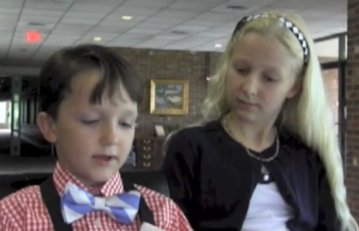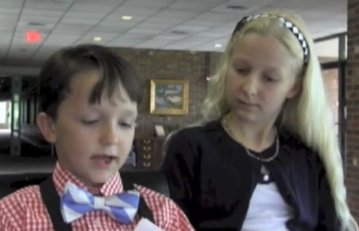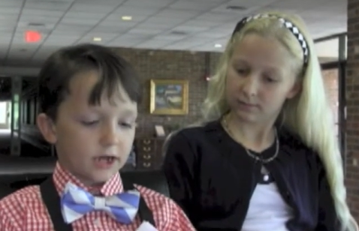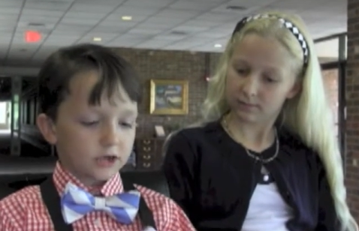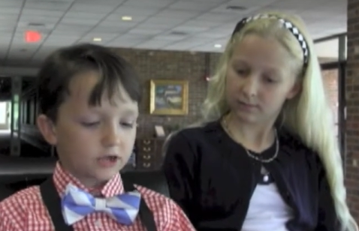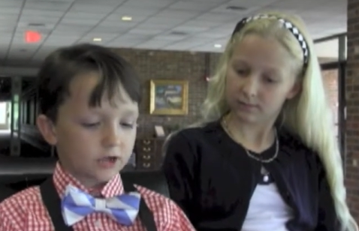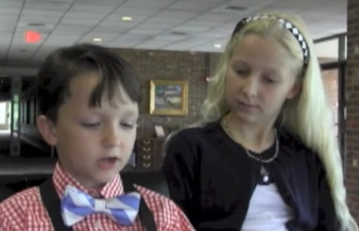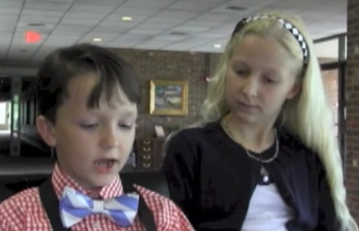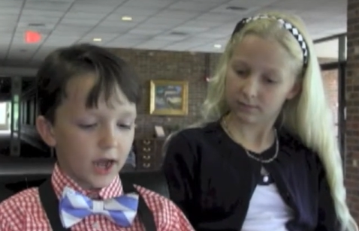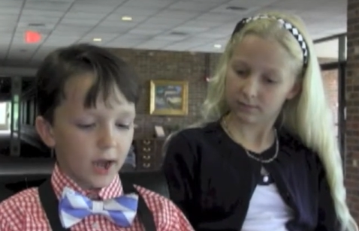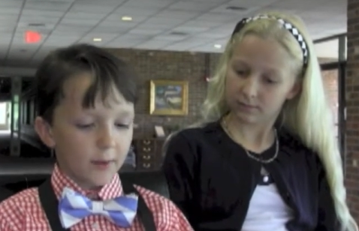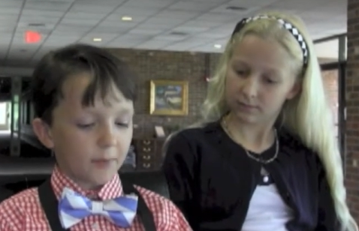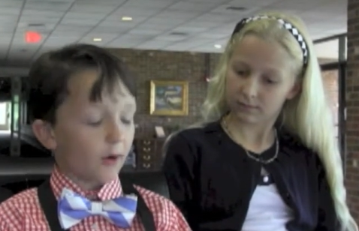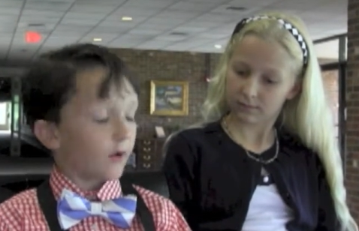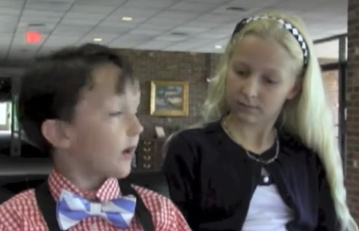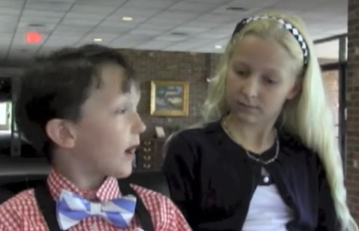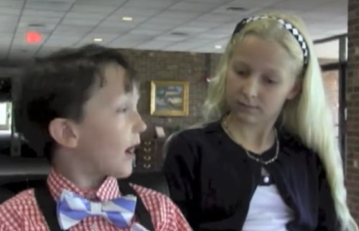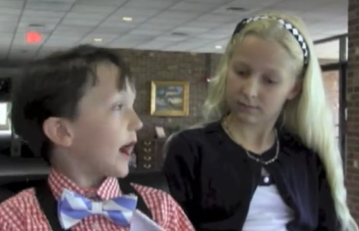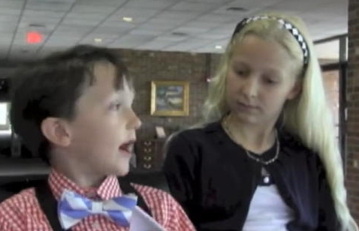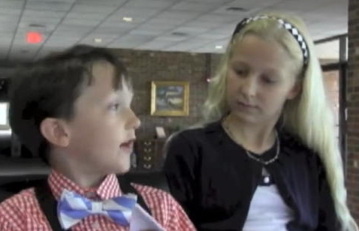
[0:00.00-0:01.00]
Speaker 1: Actually, how
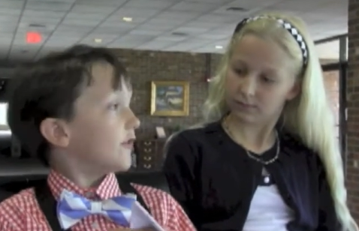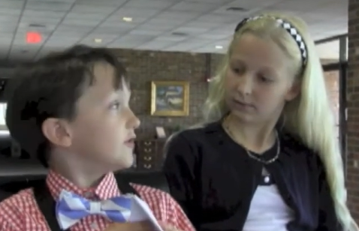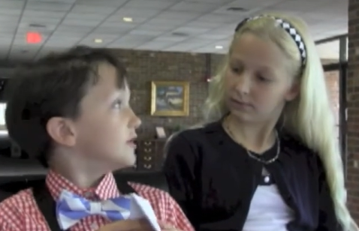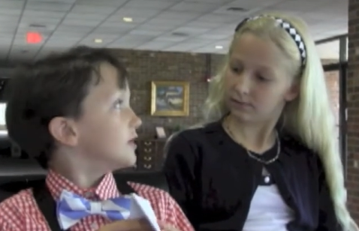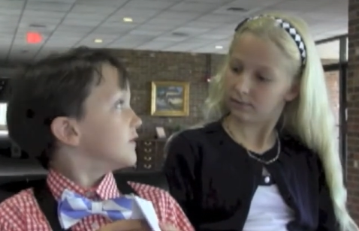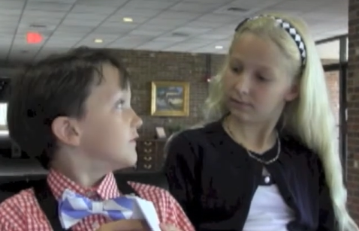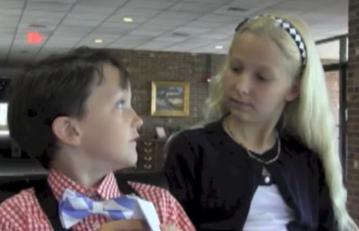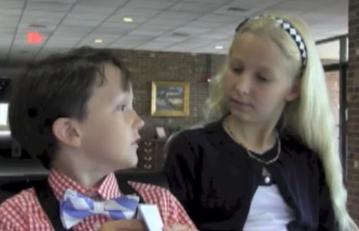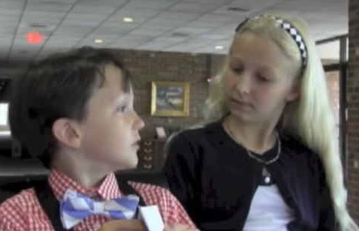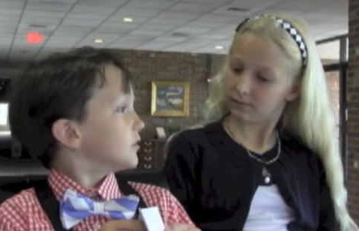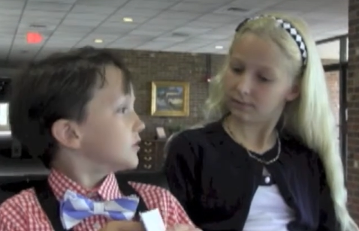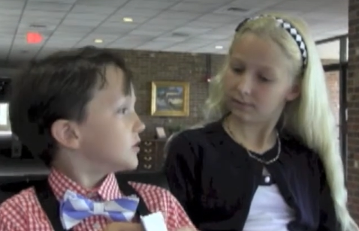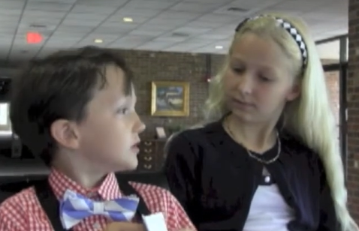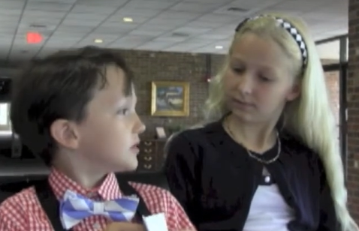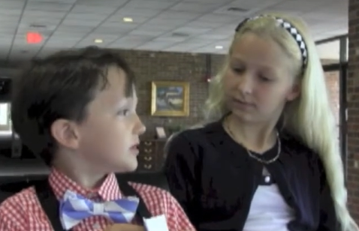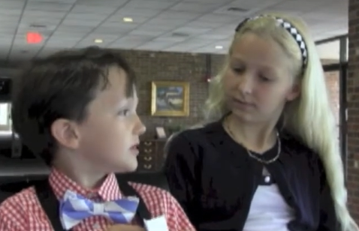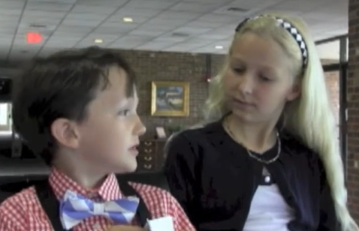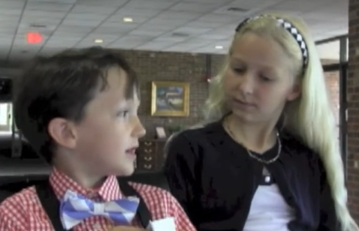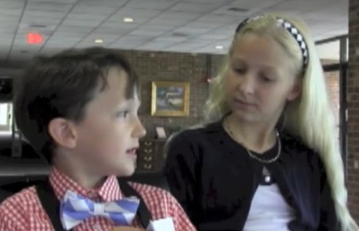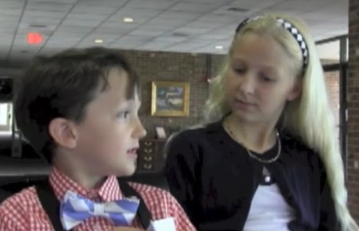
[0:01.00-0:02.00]
about I read the first
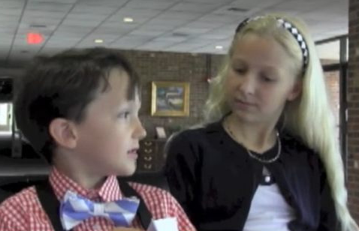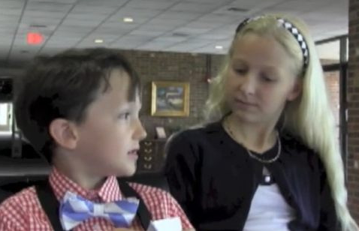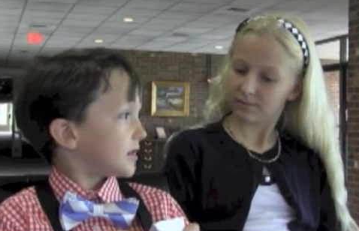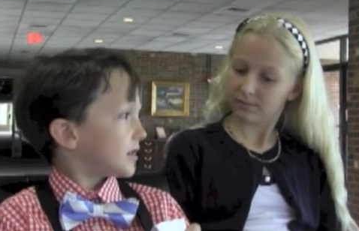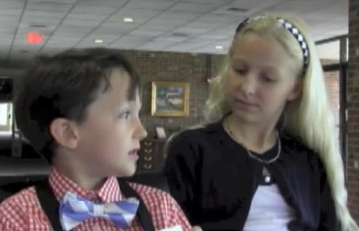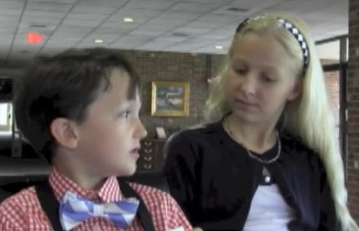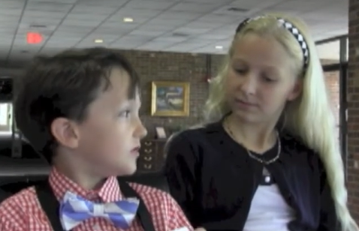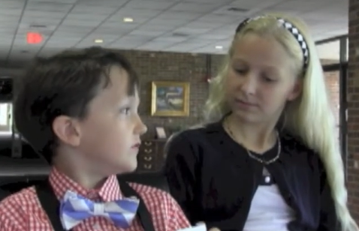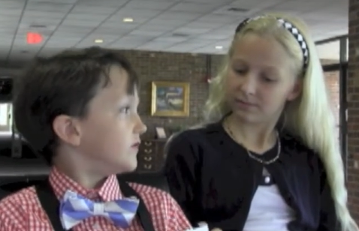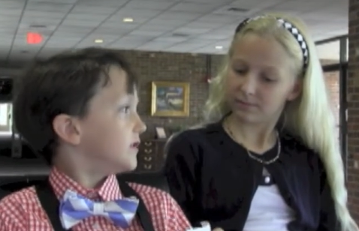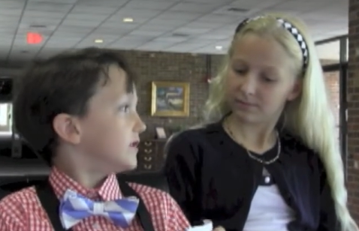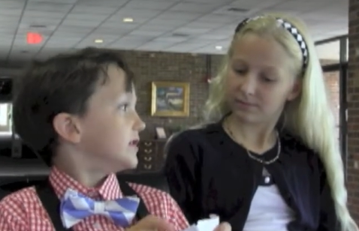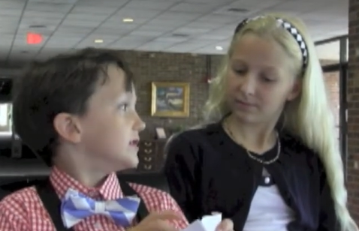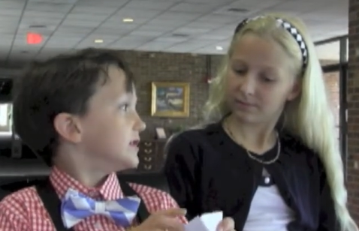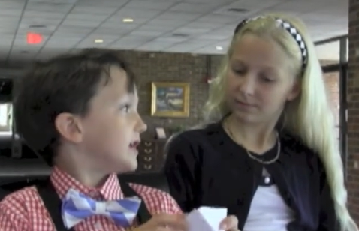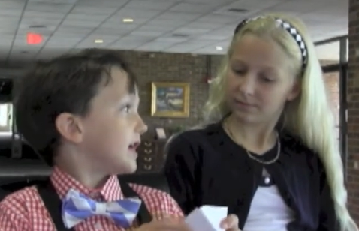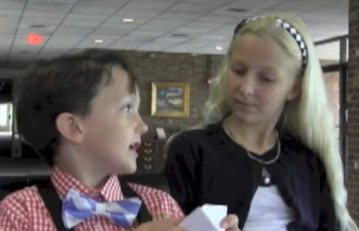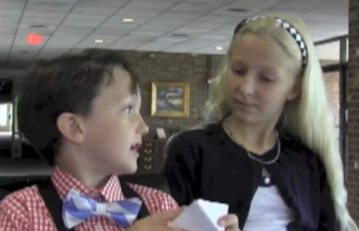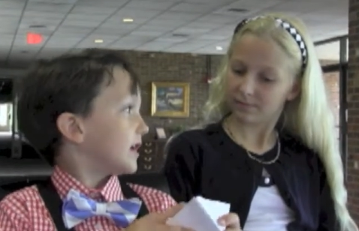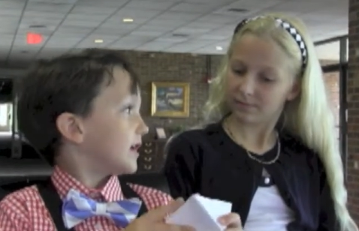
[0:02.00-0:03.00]
stanza, you read the
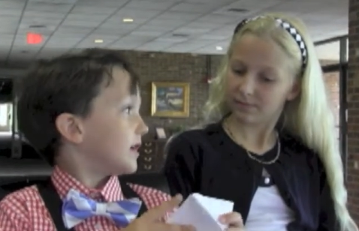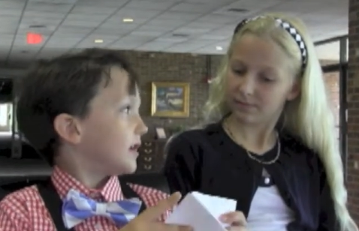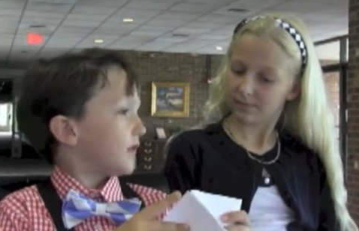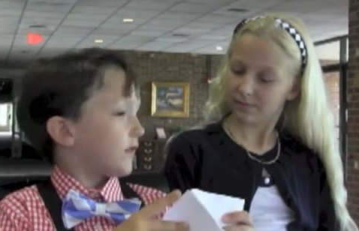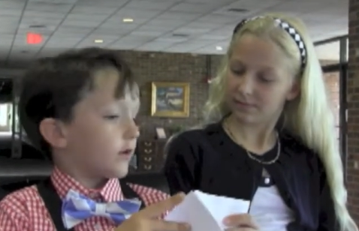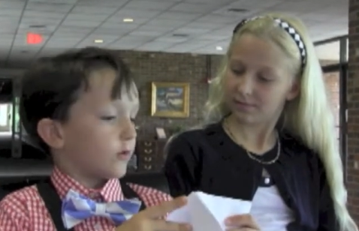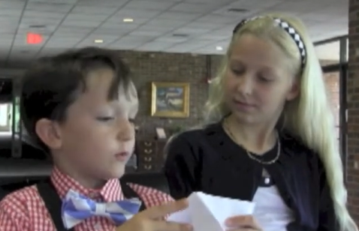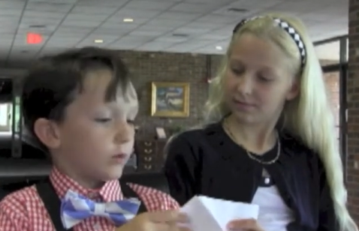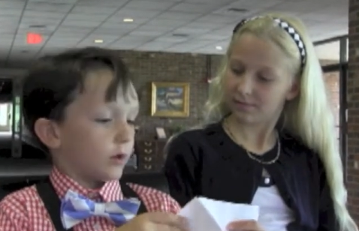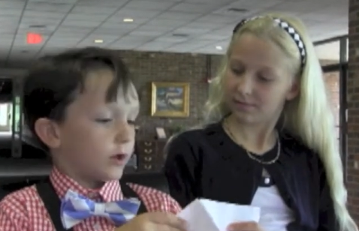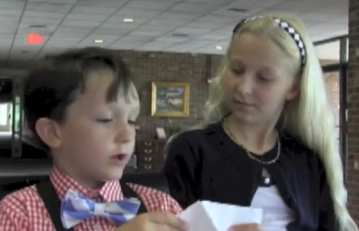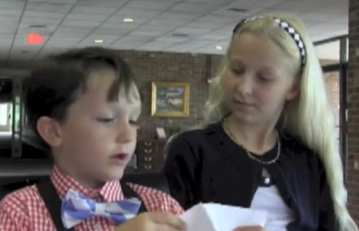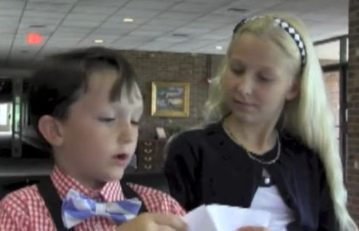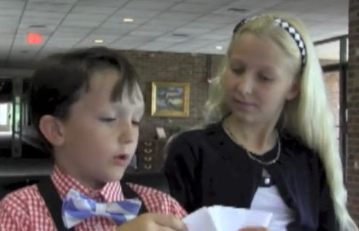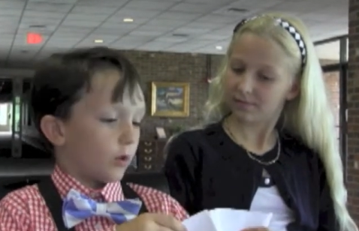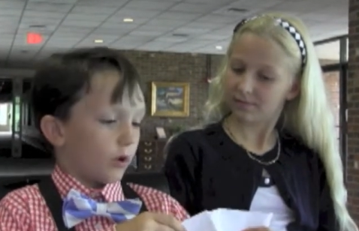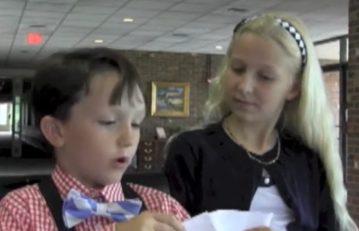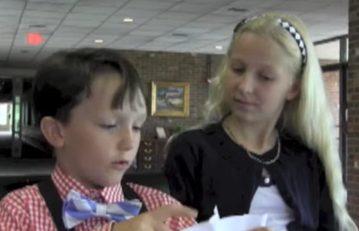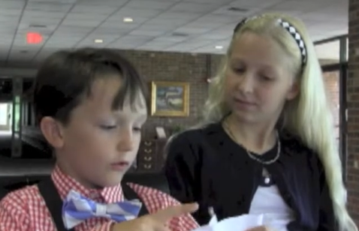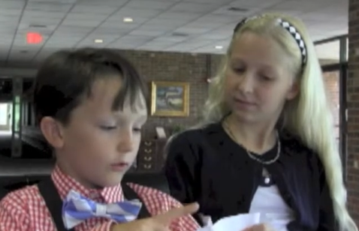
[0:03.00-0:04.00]
second, and then we go
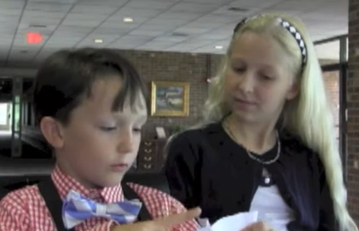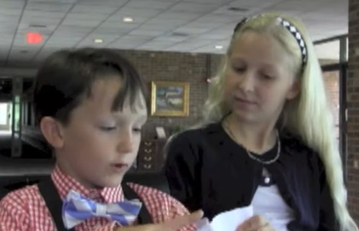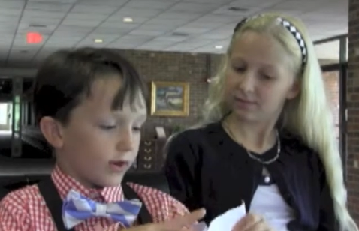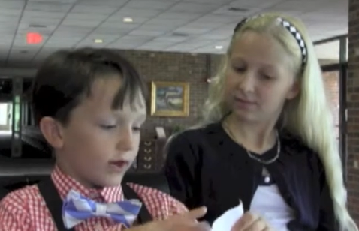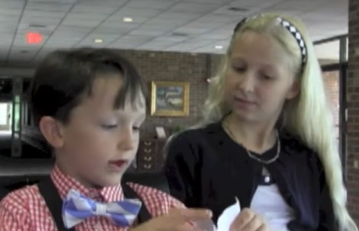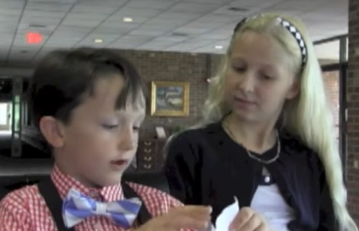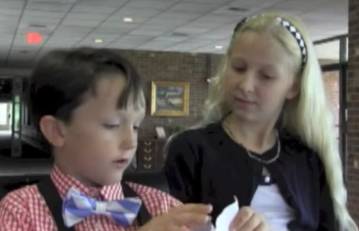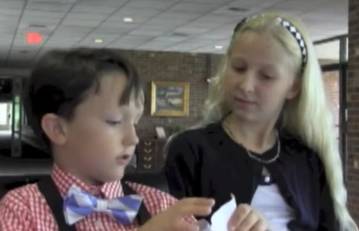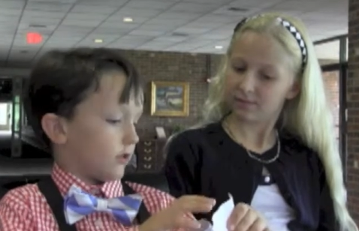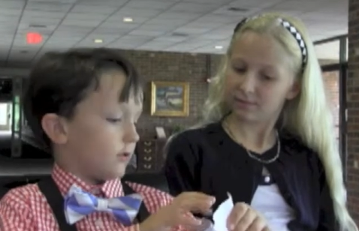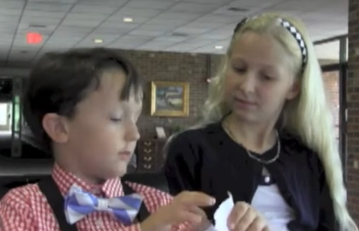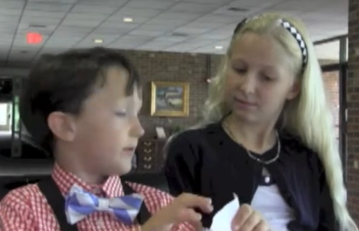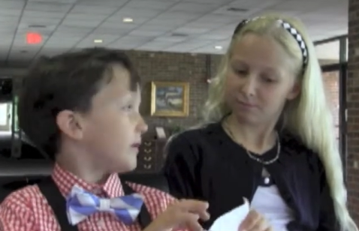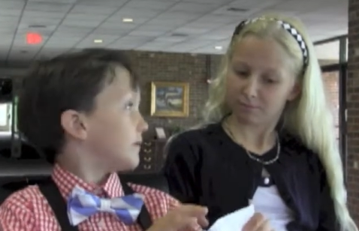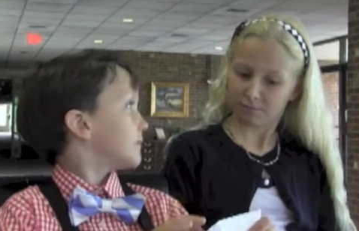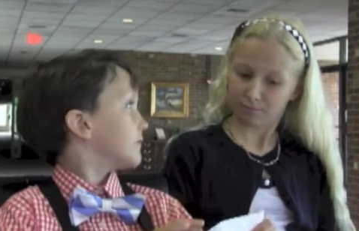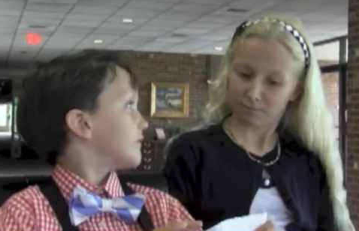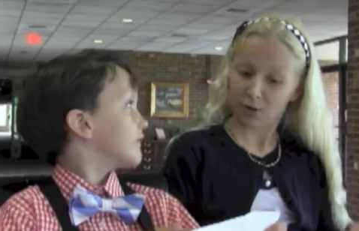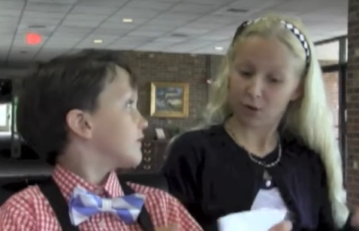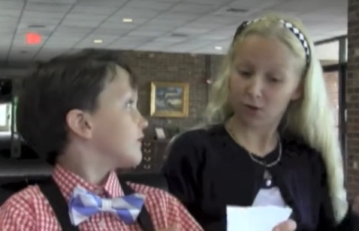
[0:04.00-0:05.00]
all the way down to the
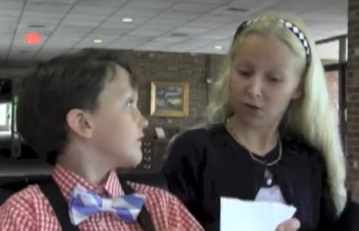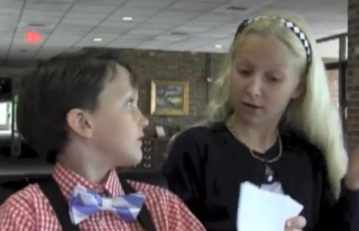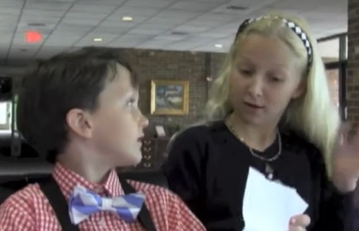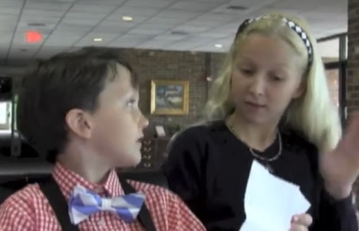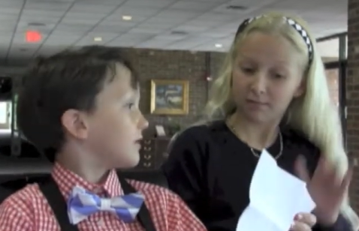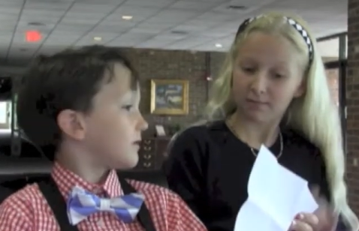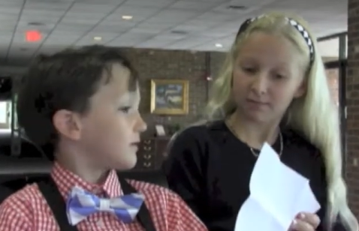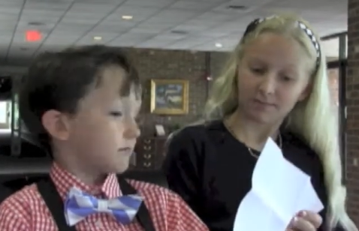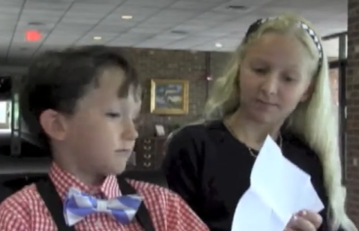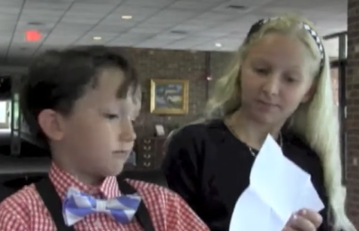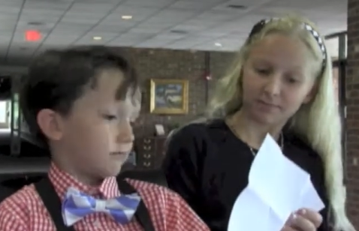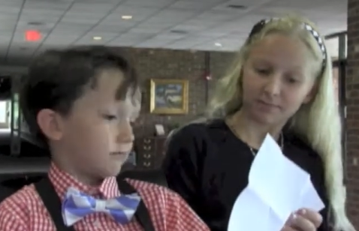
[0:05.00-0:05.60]
bottom. Okay.